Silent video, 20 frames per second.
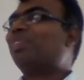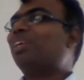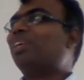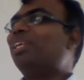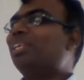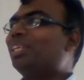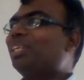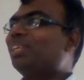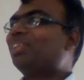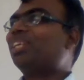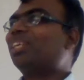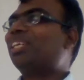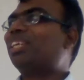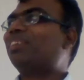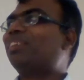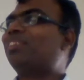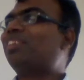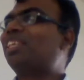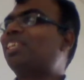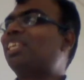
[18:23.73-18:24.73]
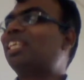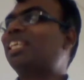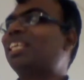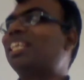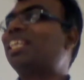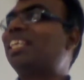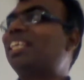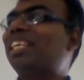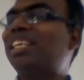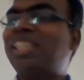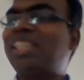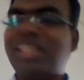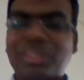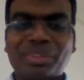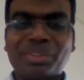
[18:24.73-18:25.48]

if you point it out, I'll definitely